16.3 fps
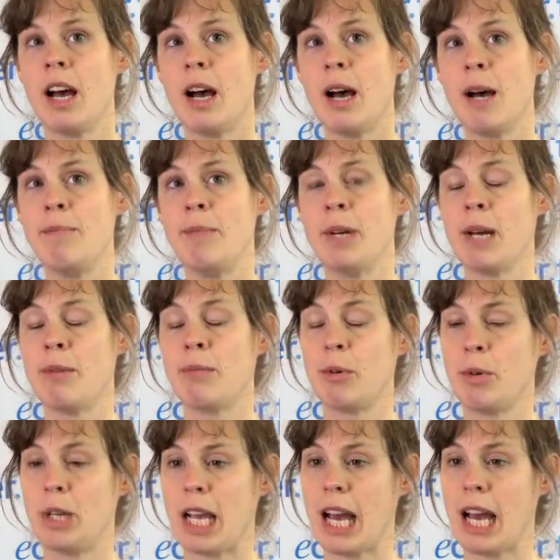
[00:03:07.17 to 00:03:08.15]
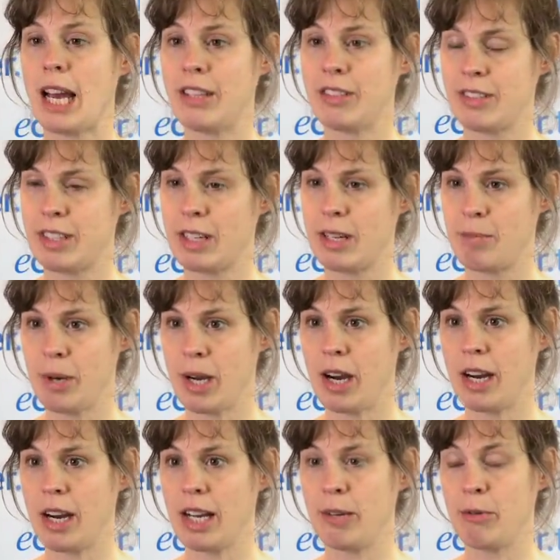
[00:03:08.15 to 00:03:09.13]
Um, but we can still
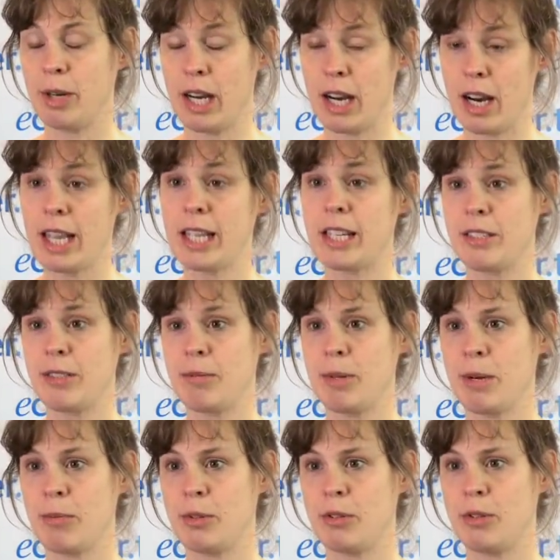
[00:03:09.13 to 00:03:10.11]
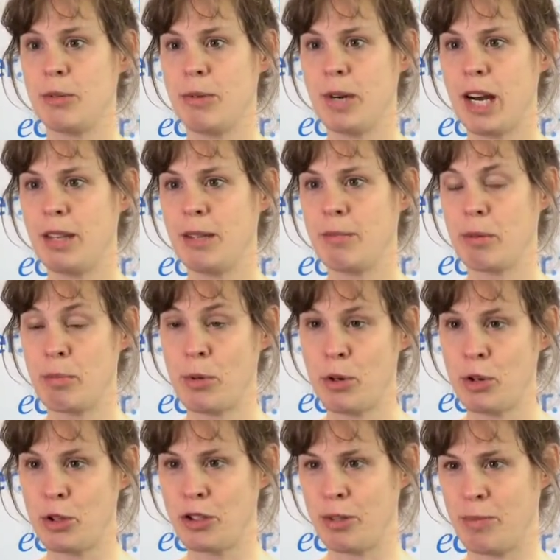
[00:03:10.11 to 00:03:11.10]
apply, we're likely to be able to apply the
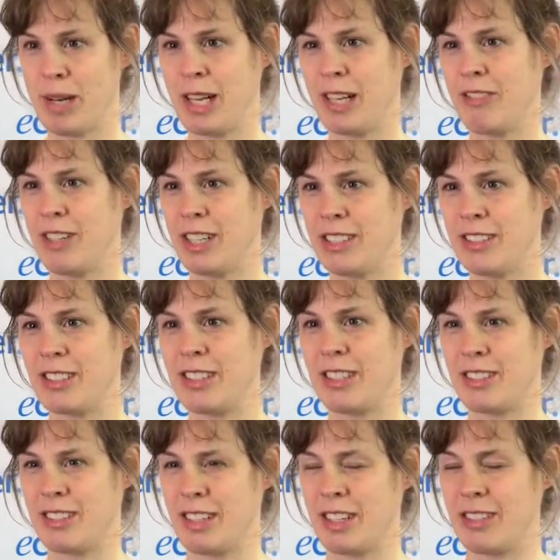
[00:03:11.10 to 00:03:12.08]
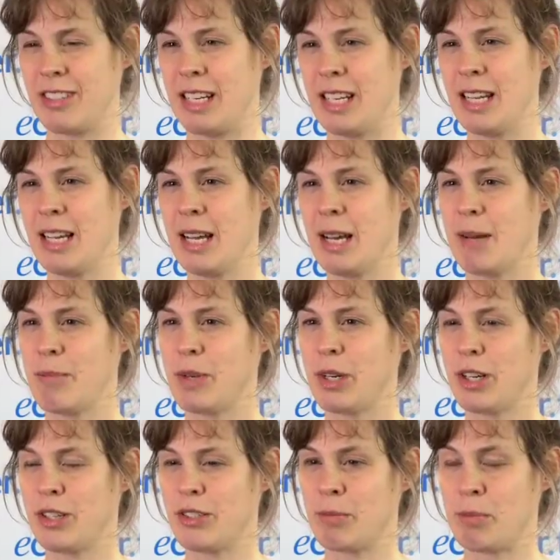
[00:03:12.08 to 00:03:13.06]
proportional benefits in the study
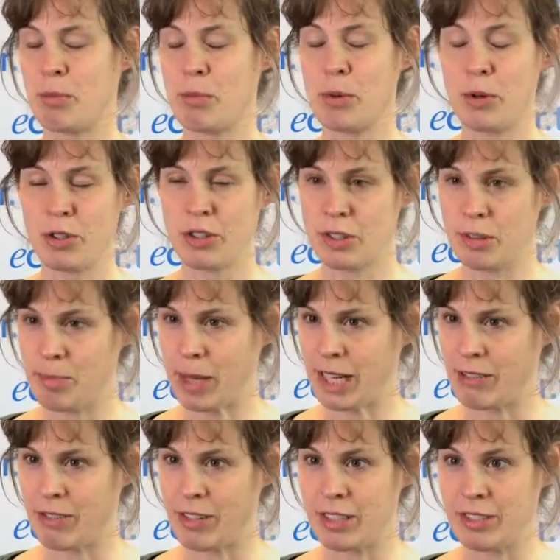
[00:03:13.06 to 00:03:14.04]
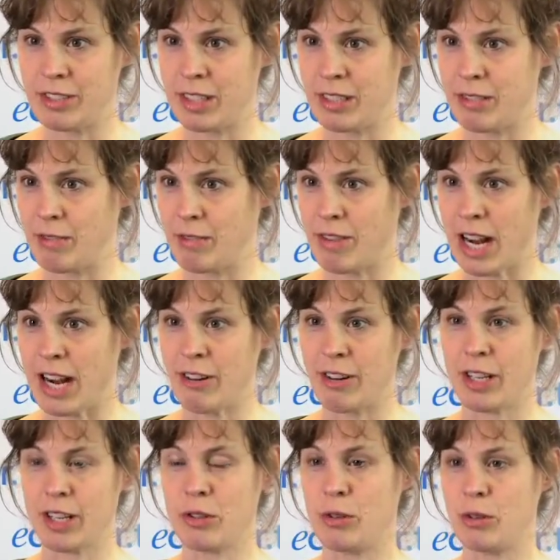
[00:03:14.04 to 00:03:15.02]
because the proportional benefits didn't
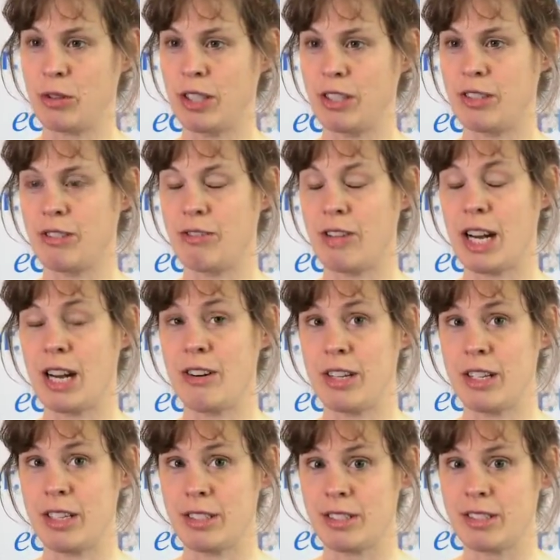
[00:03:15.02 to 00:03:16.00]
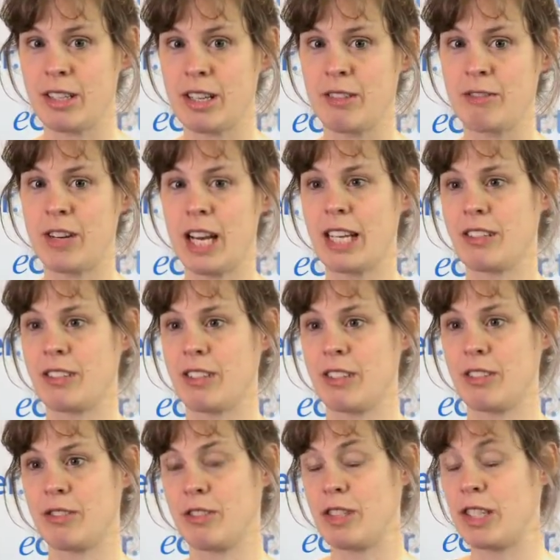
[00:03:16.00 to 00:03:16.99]
vary according to various
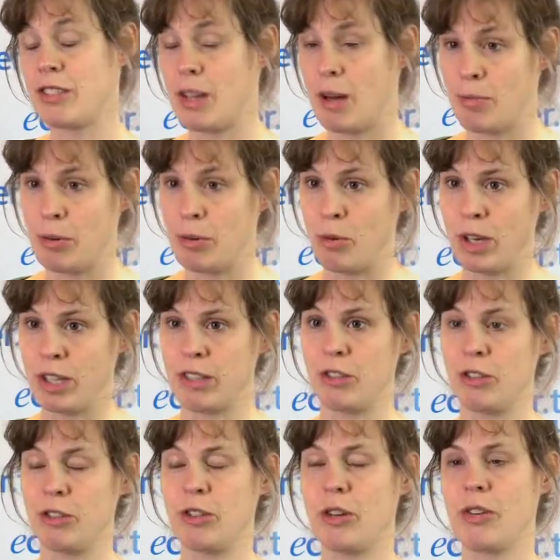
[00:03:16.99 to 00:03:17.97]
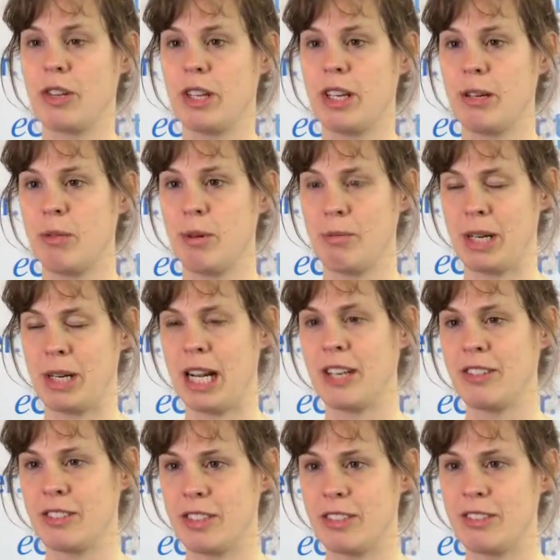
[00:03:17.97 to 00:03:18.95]
factors, for example, whether or not the woman
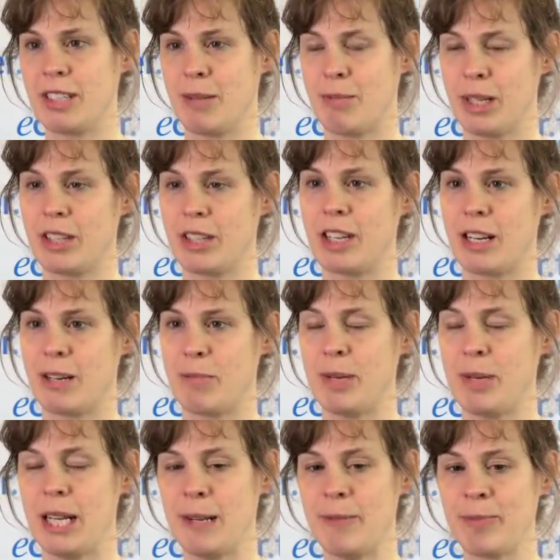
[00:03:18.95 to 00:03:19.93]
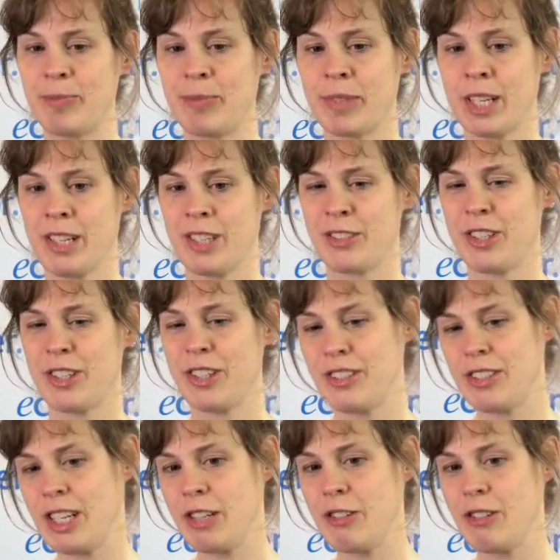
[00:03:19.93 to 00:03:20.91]
has systemic therapy. So the
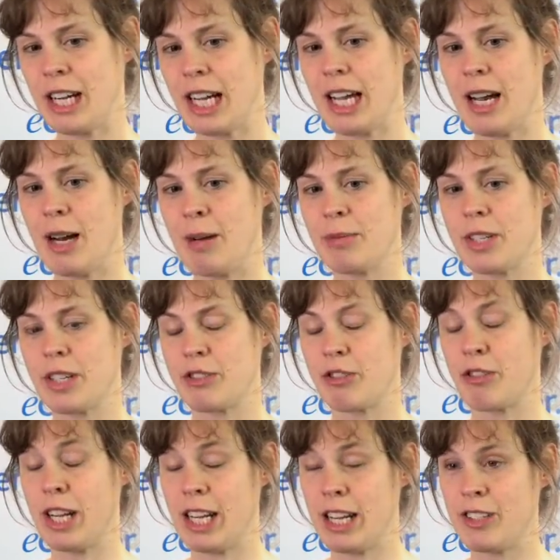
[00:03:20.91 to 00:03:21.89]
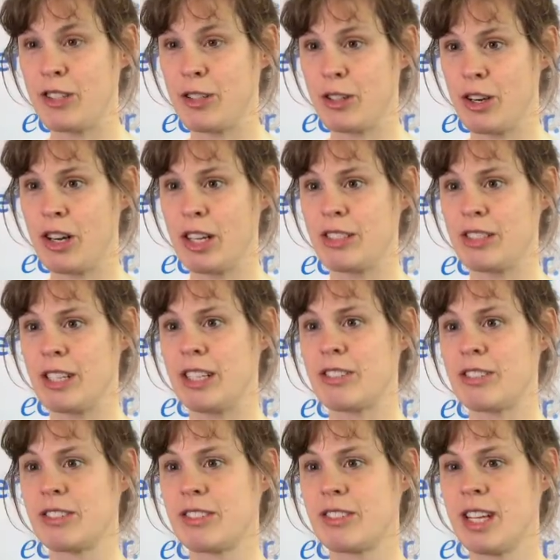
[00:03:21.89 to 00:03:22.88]
study really helps us radiation
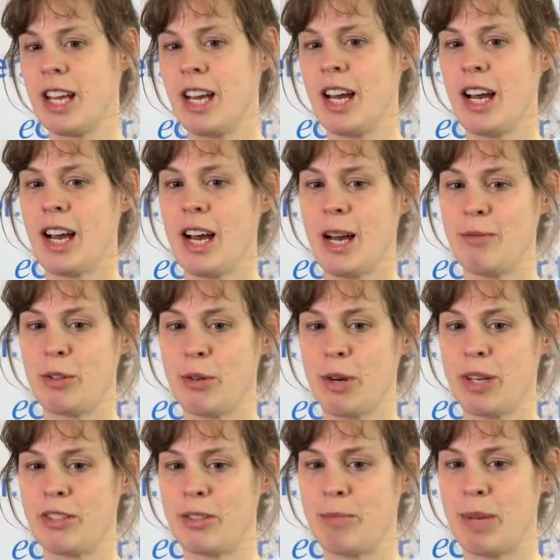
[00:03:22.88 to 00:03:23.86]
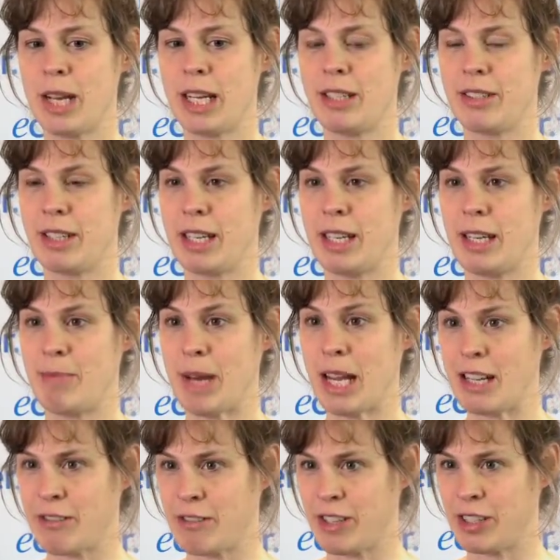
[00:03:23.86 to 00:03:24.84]
oncologists um, to estimate the
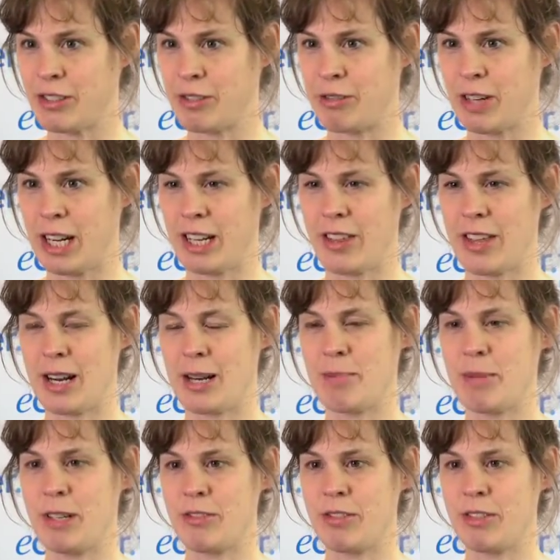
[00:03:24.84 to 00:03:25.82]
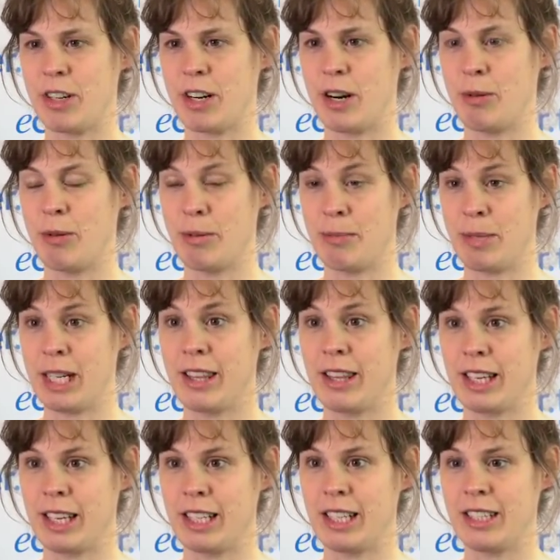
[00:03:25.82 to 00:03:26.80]
benefits from radiotherapy for our women in
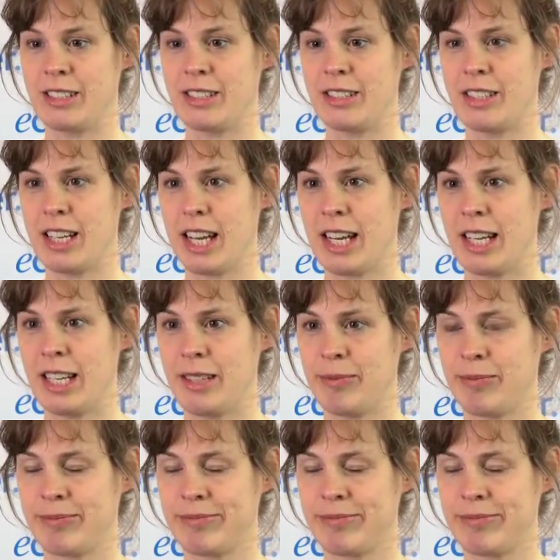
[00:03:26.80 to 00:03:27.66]
the clinic today.